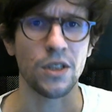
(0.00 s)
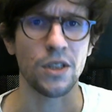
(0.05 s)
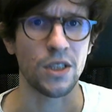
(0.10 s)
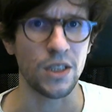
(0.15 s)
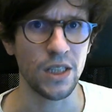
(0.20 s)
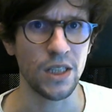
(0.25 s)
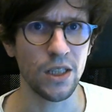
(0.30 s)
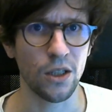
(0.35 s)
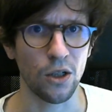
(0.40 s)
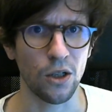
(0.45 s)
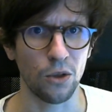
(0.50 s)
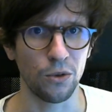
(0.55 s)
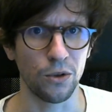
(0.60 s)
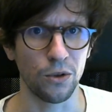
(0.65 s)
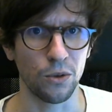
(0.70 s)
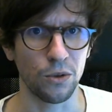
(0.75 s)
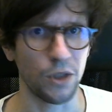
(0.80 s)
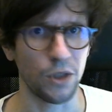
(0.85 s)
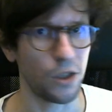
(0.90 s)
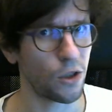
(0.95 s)
C code
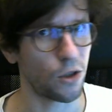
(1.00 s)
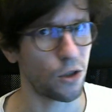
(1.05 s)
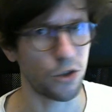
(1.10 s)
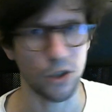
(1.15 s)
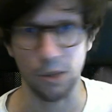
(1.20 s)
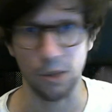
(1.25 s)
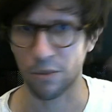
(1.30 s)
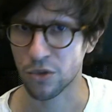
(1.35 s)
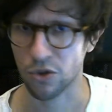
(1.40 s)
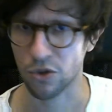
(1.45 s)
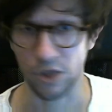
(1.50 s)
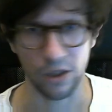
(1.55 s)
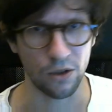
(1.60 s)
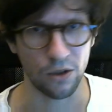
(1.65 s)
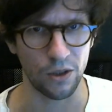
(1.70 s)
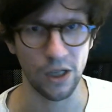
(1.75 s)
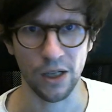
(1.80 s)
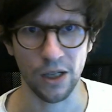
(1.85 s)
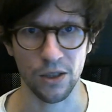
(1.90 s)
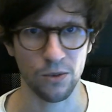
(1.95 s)
do, then you can jump straight to
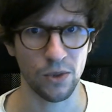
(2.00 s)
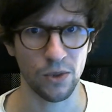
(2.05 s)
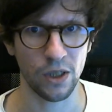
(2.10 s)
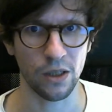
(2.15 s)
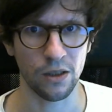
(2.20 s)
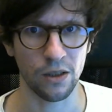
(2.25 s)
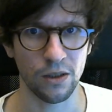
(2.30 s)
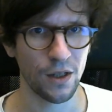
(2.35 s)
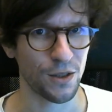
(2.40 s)
that as well.